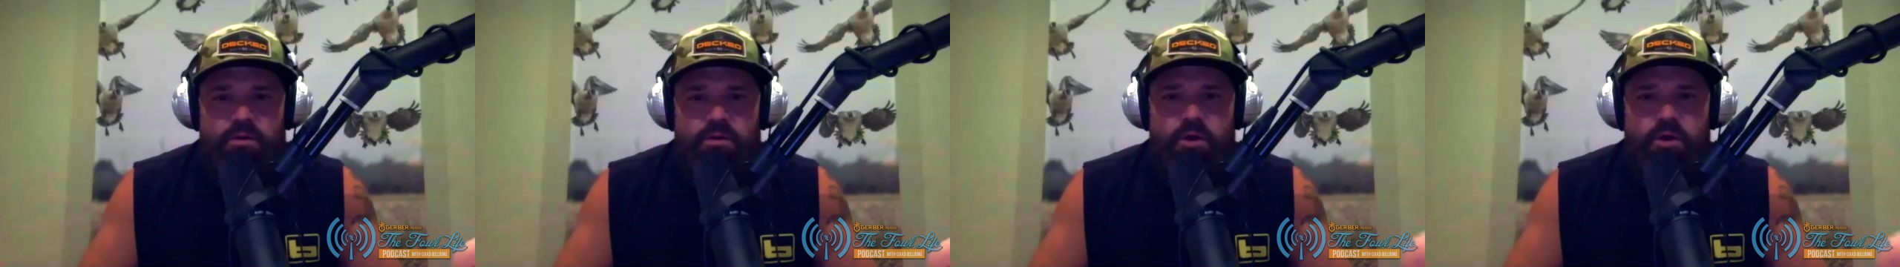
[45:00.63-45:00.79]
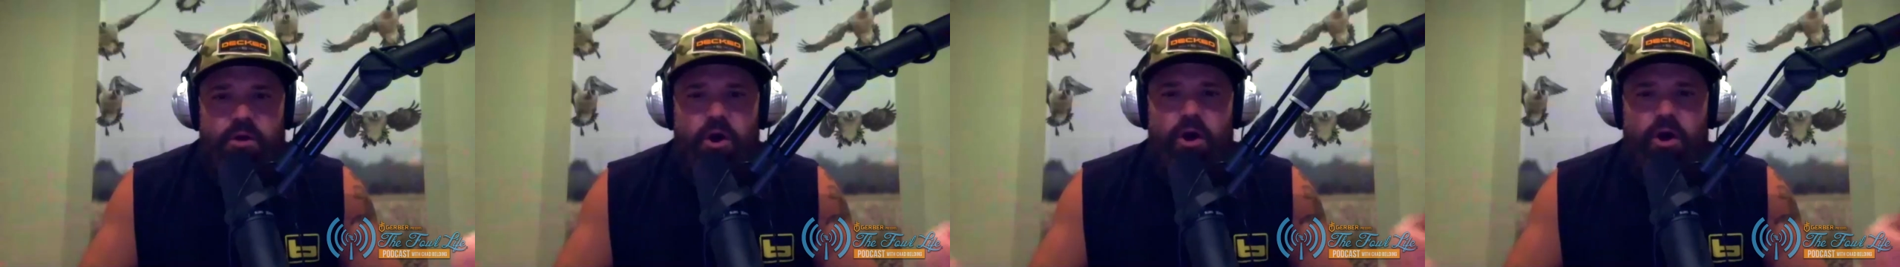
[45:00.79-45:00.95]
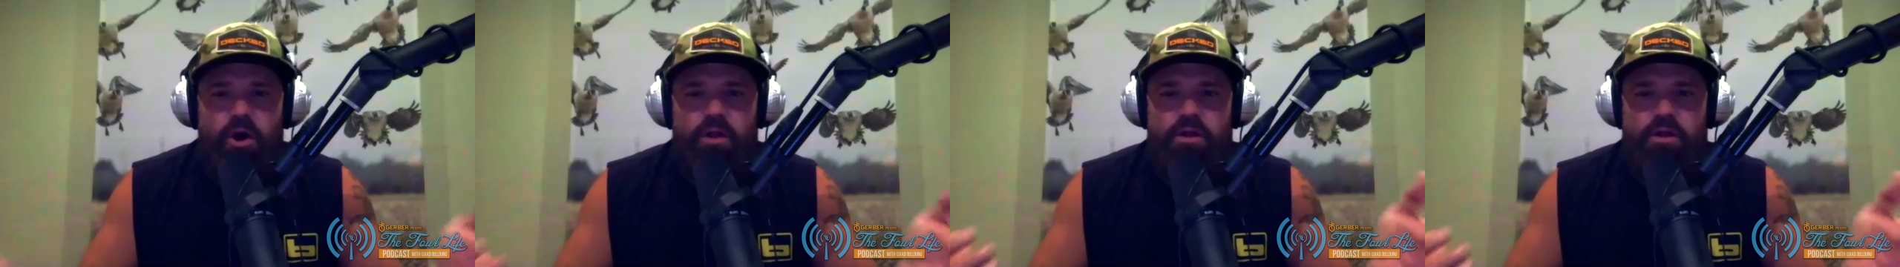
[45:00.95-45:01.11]

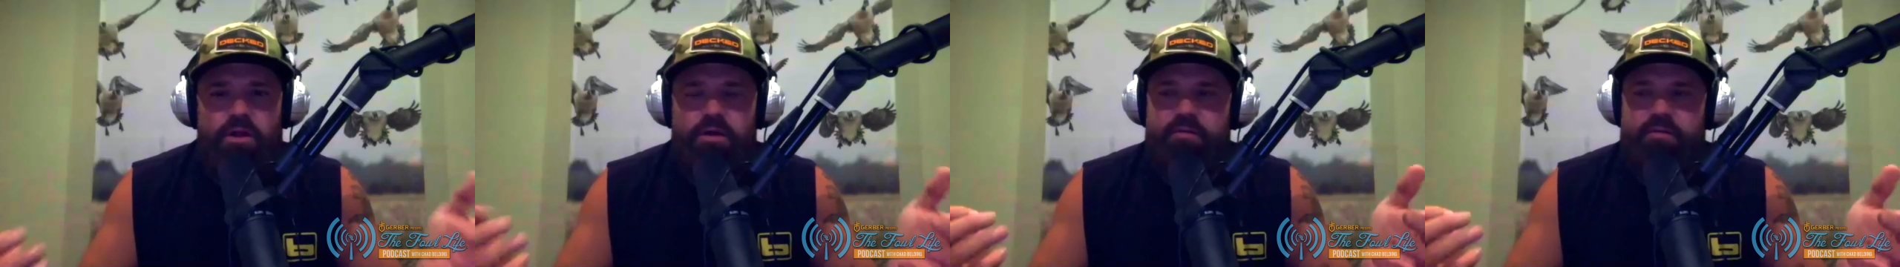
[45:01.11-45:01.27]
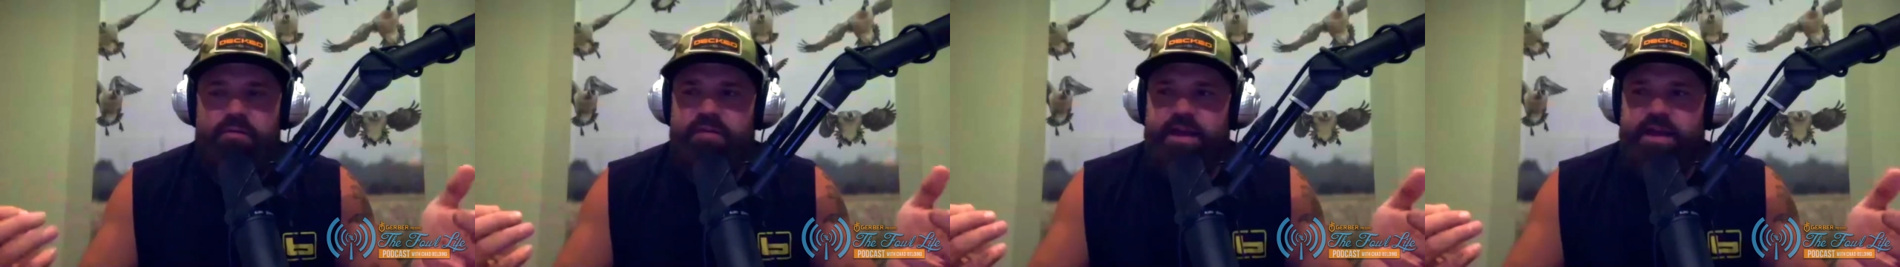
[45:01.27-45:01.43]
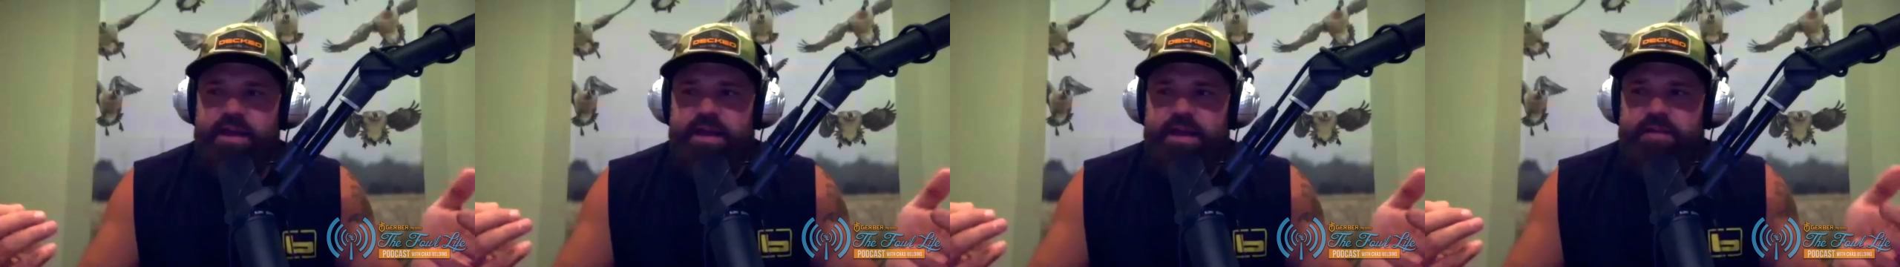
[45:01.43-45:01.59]
all
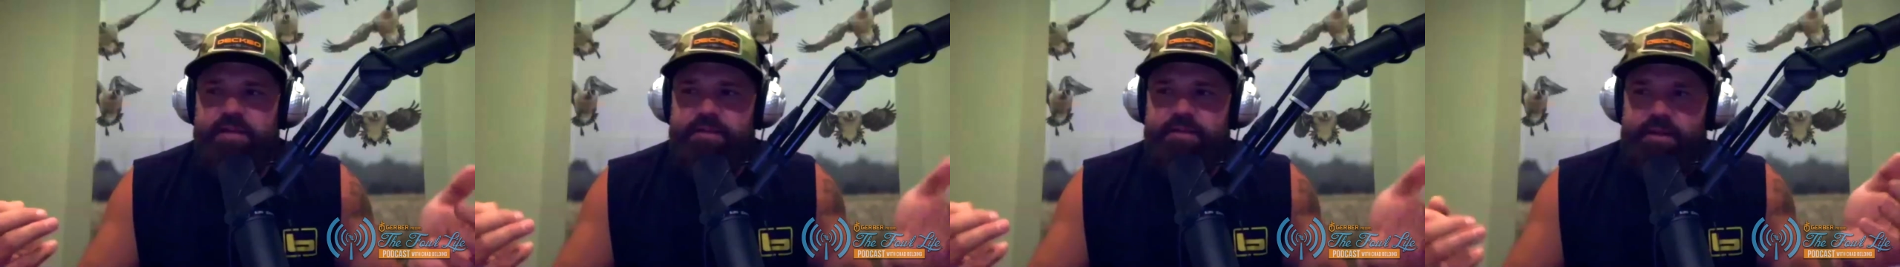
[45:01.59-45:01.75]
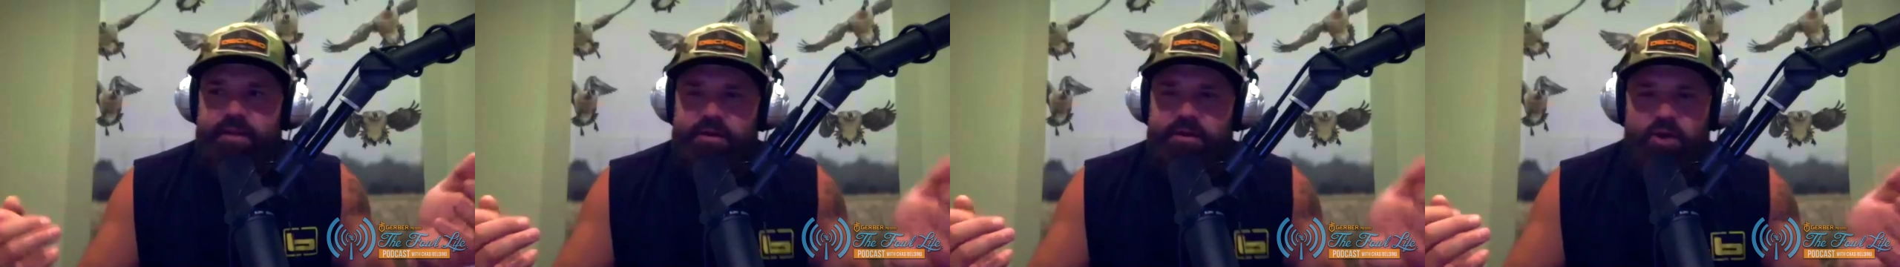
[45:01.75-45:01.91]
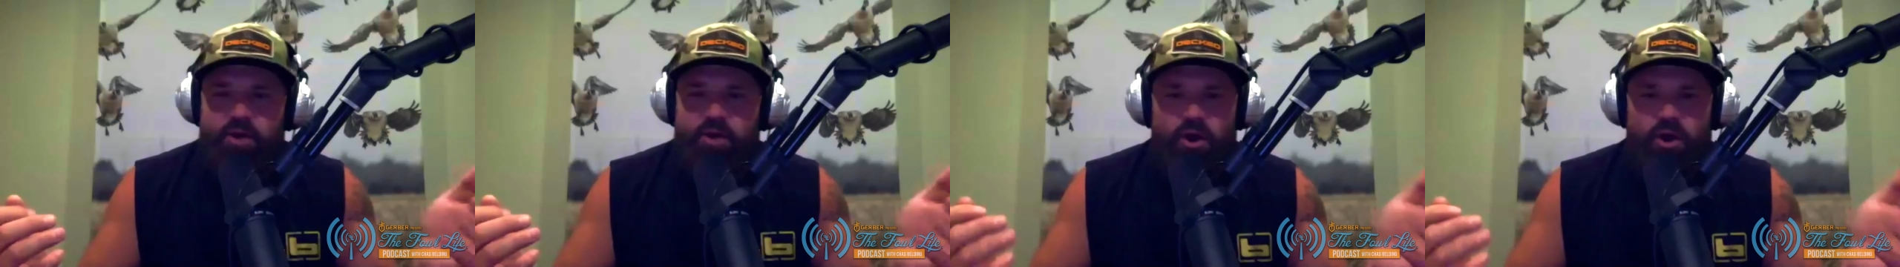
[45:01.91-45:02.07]
of
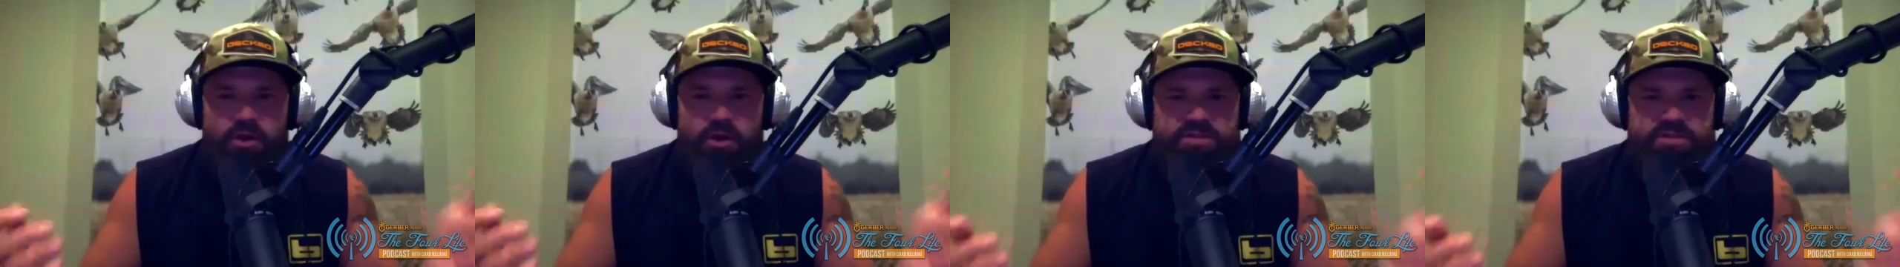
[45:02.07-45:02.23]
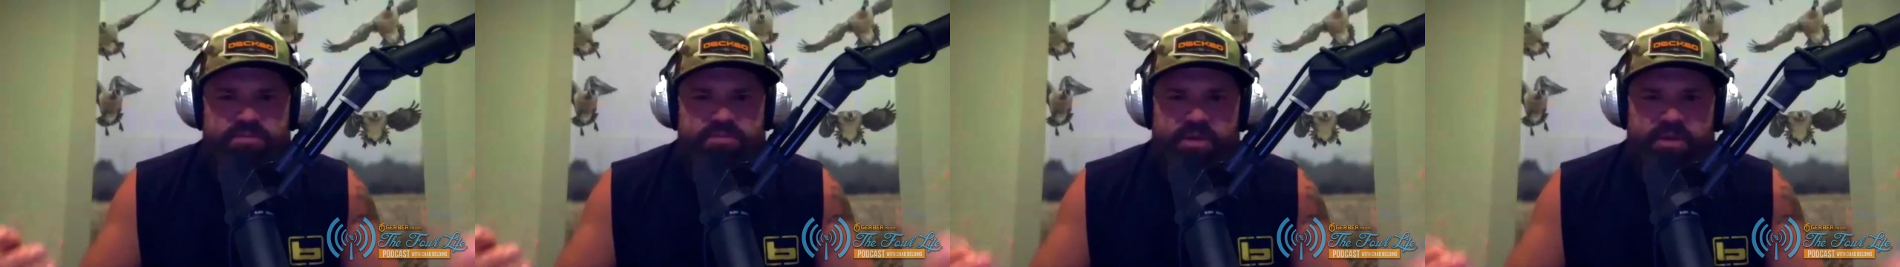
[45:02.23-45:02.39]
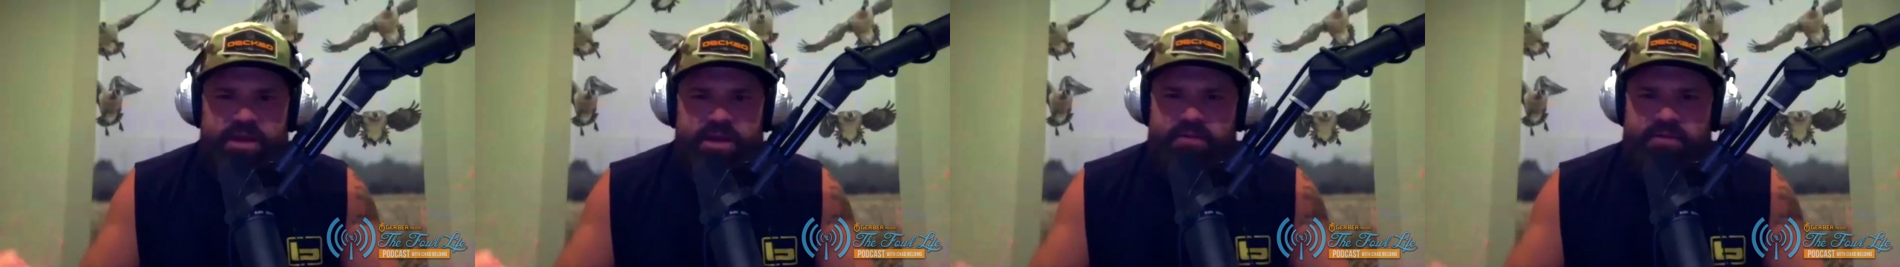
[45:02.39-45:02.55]
the cards
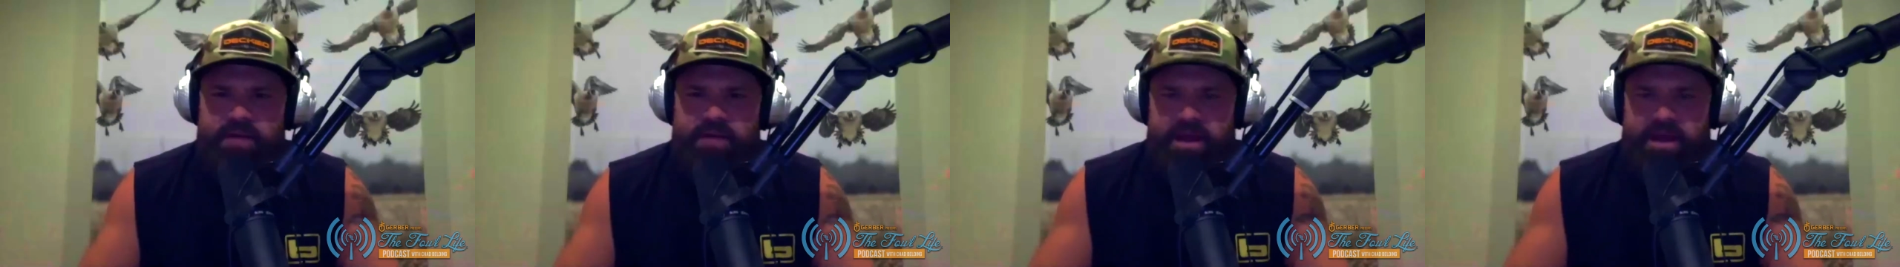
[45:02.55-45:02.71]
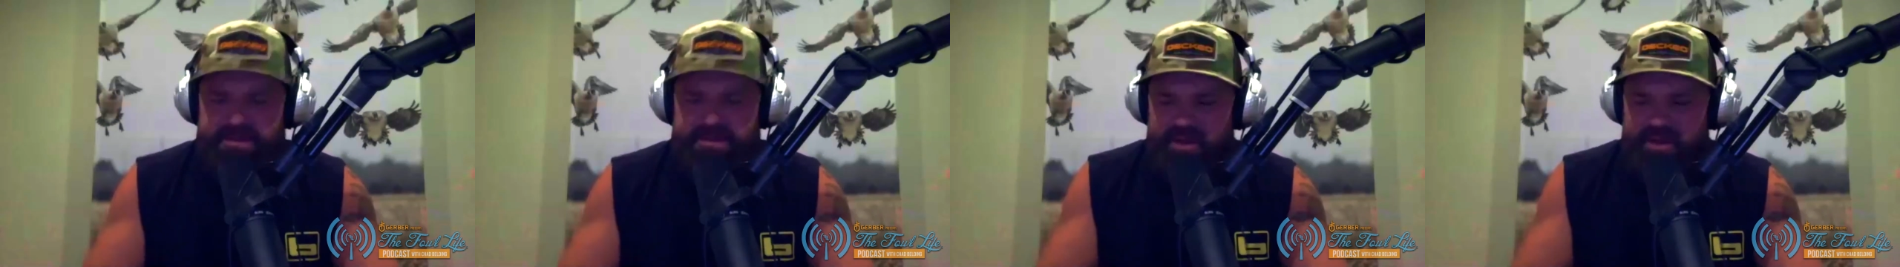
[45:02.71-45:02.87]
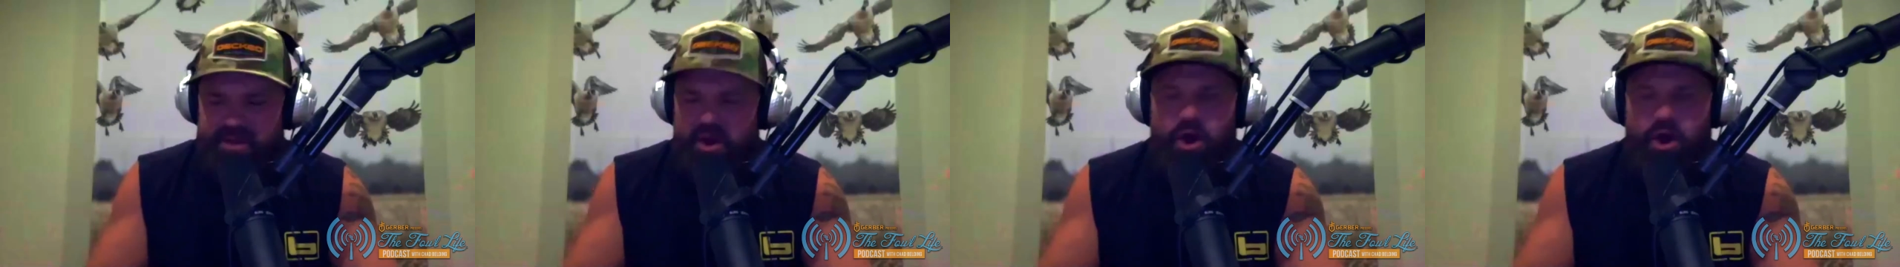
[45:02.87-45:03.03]
playing right, the